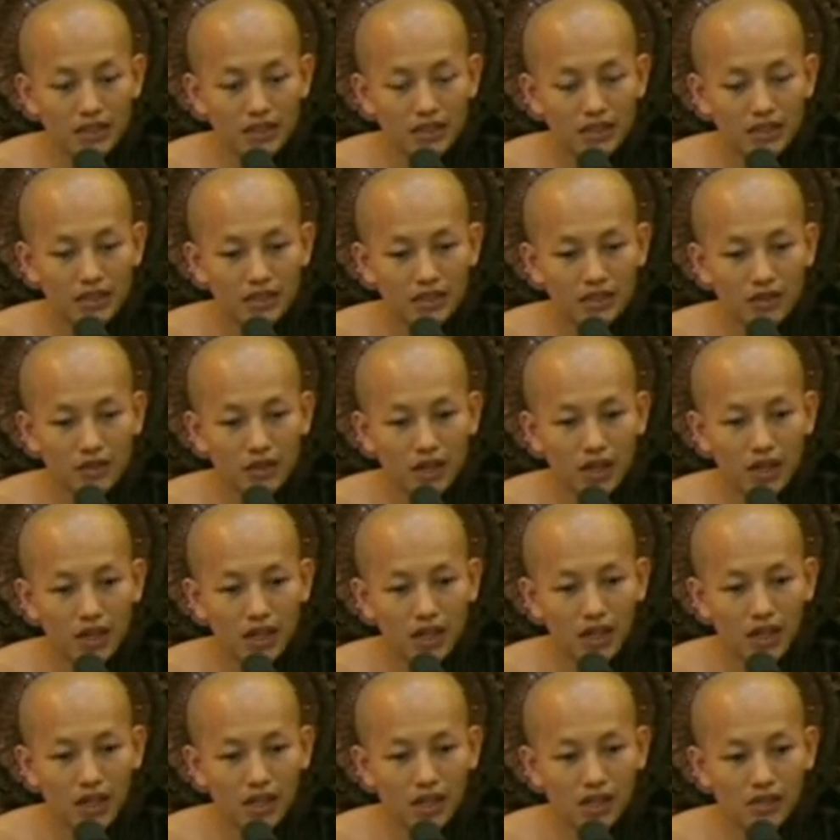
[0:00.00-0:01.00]
He
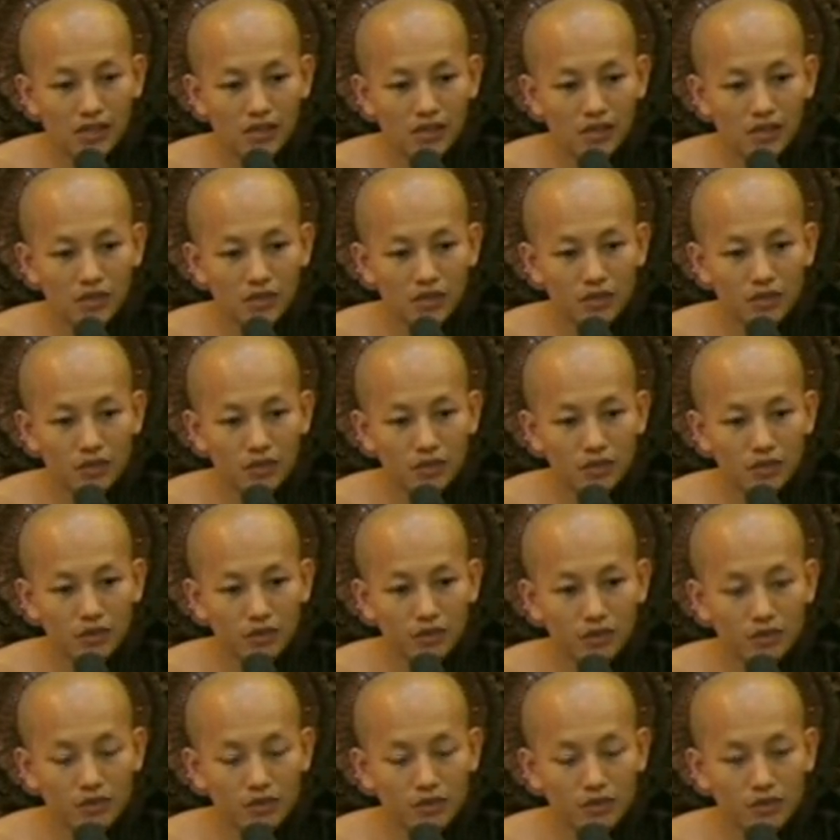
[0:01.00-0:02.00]
tried
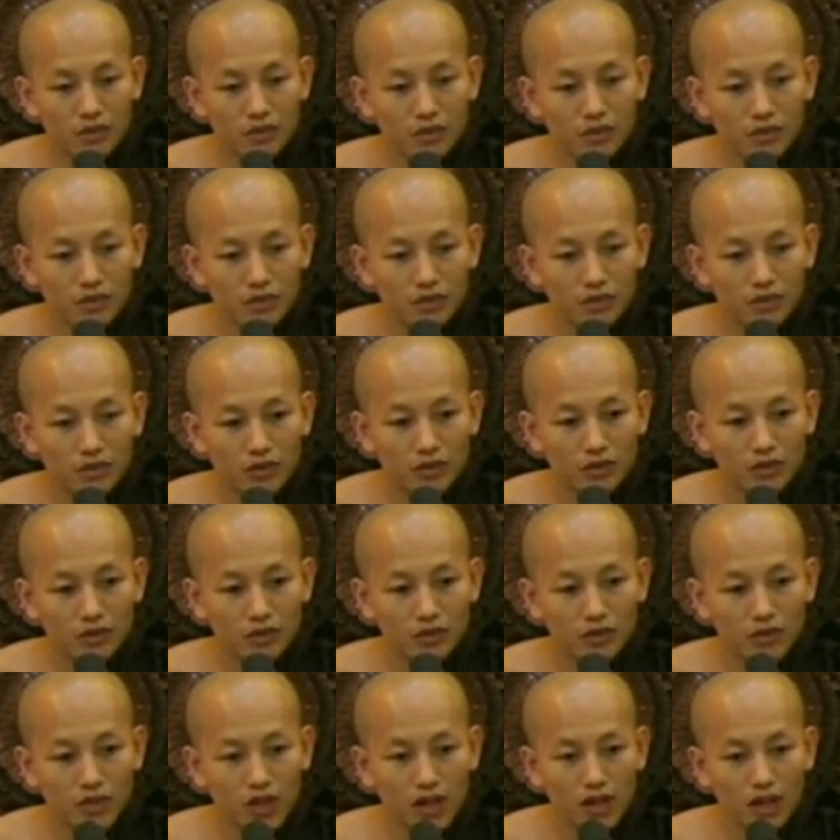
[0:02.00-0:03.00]
to
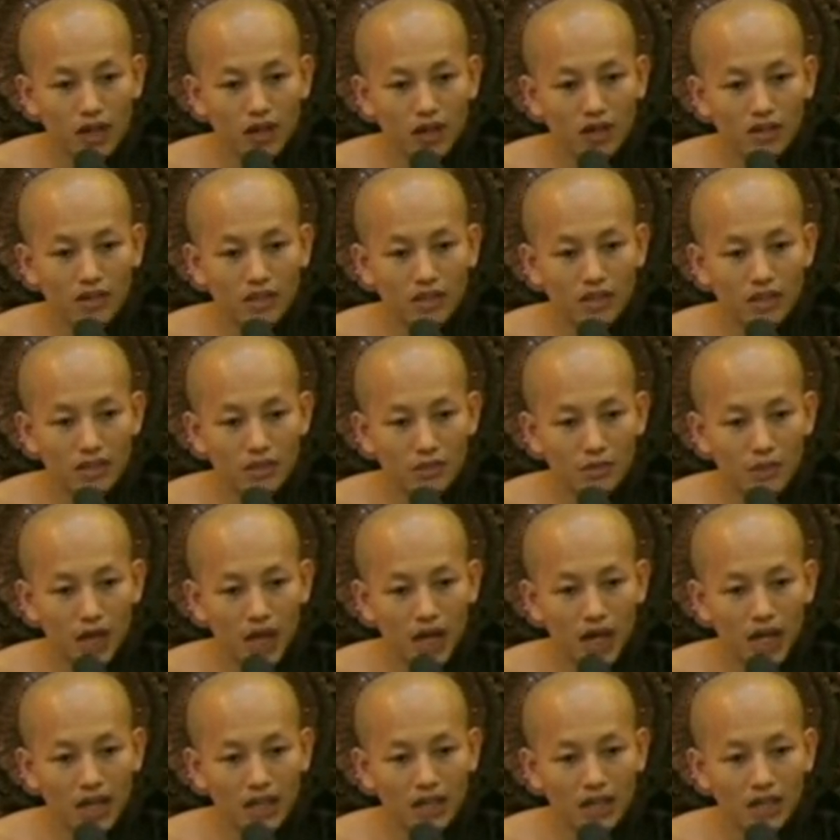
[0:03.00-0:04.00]
strong his
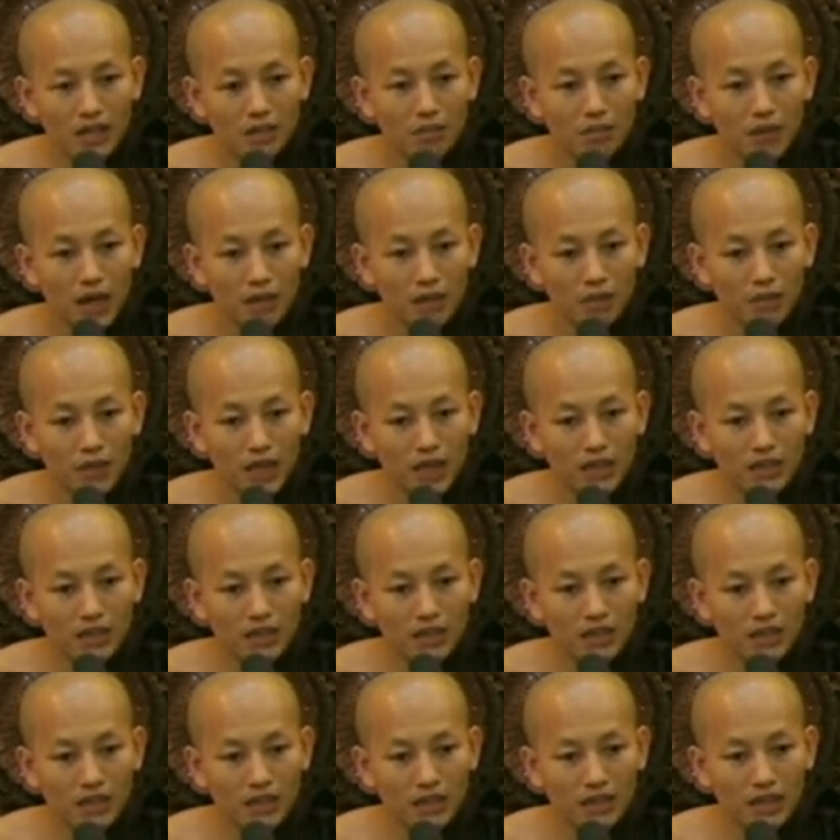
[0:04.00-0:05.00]
mind by
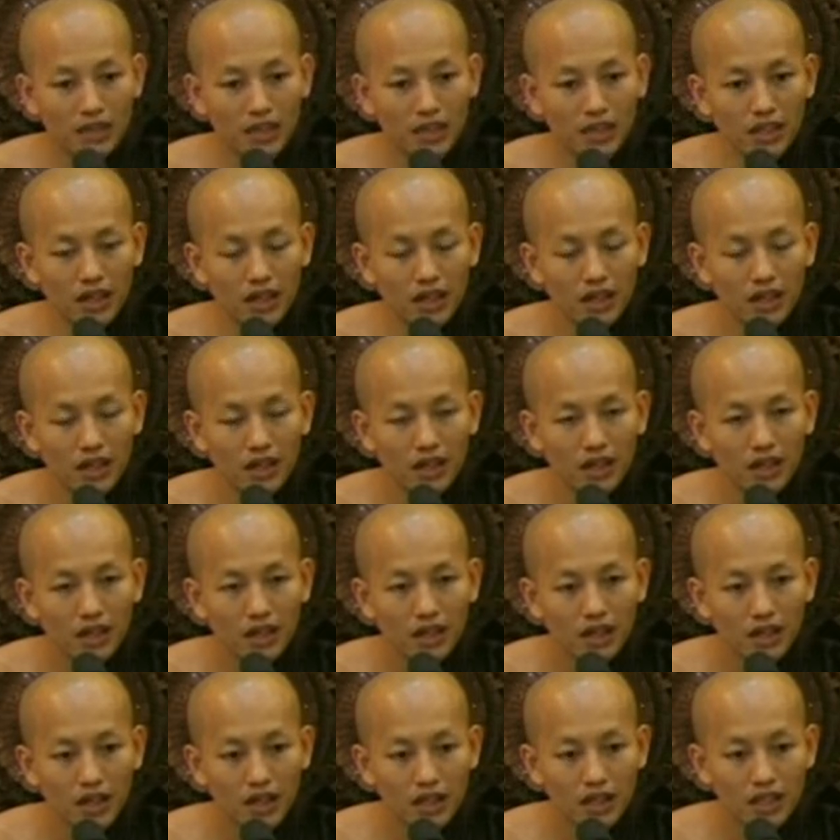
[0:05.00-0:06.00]
practicing the
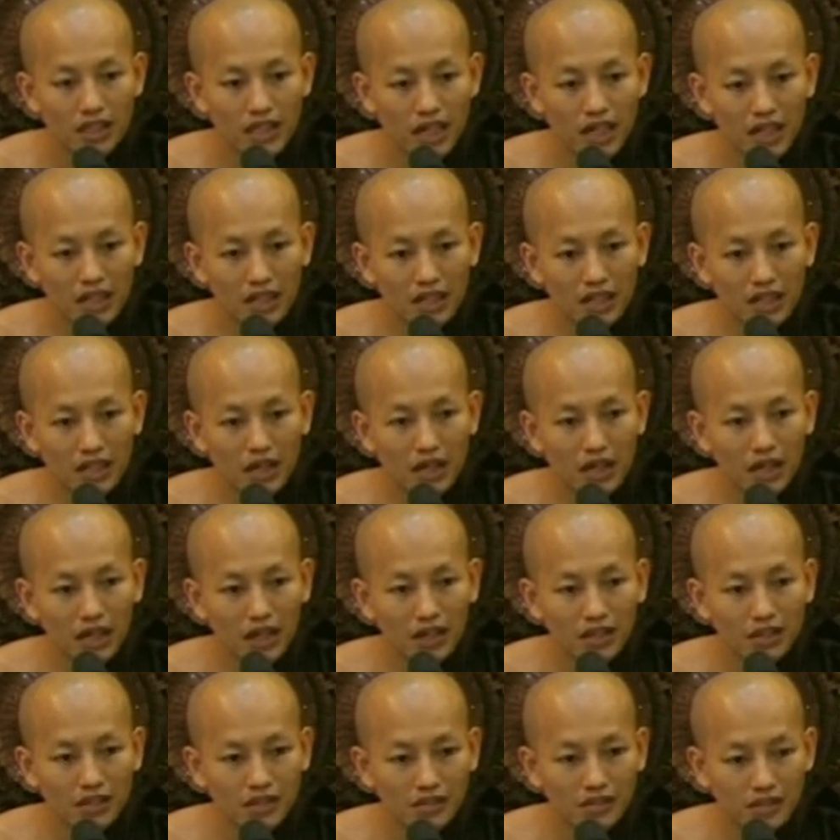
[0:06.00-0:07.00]
Dana,
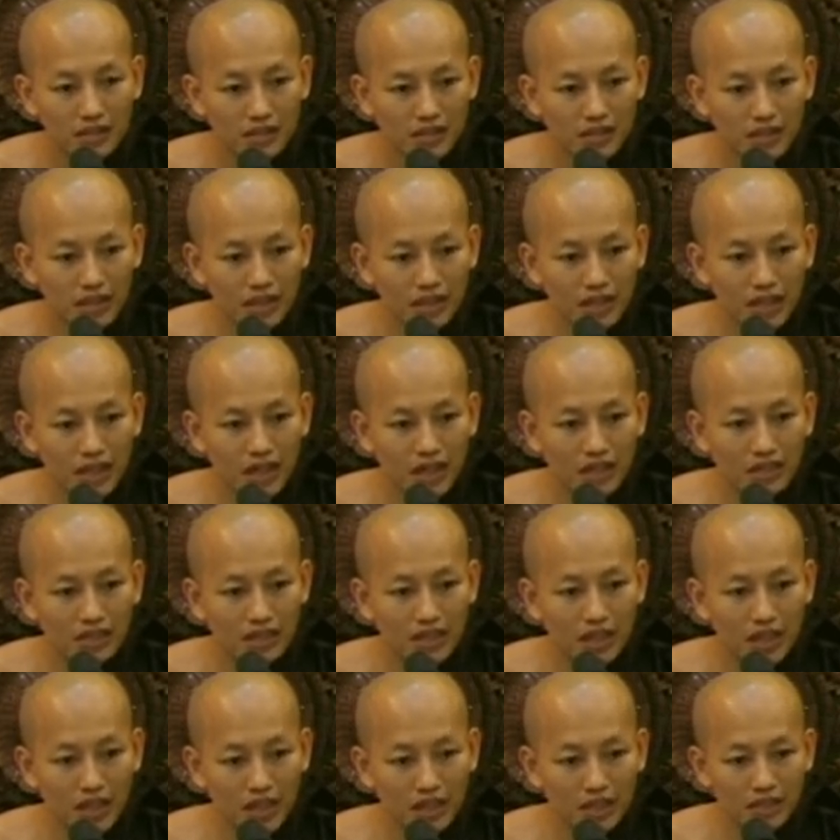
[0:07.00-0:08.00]
Sila,
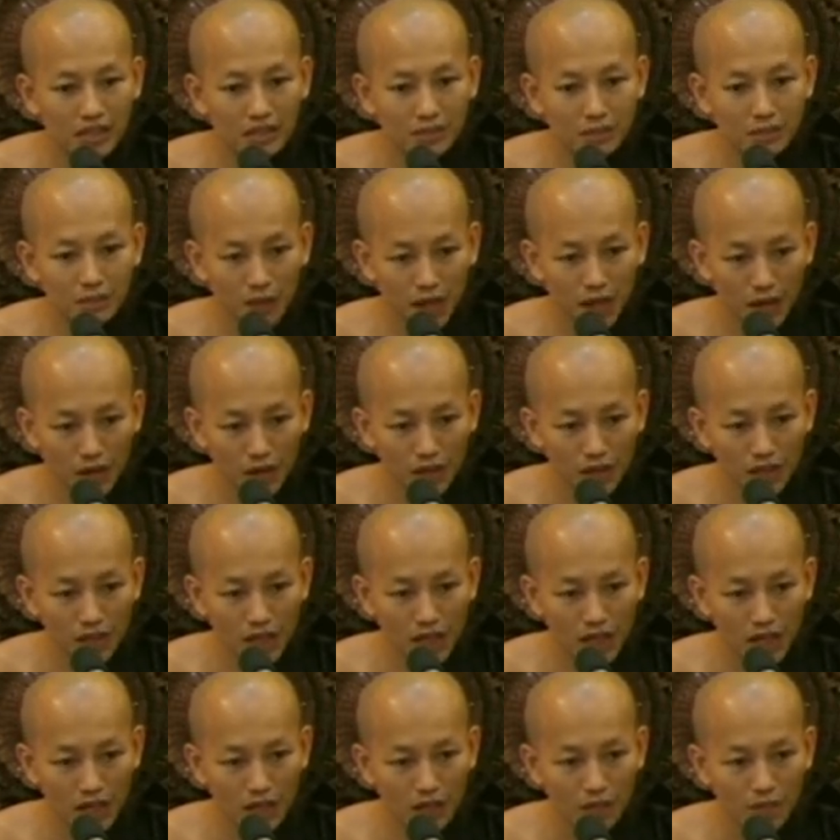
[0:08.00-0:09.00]
and
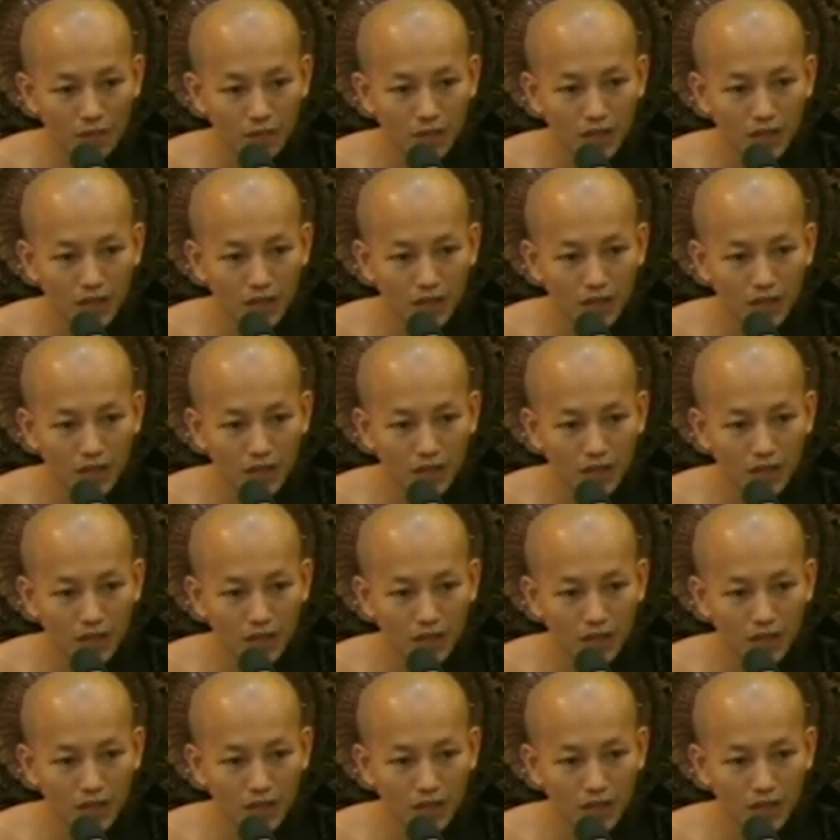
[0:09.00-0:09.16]
Bhavana.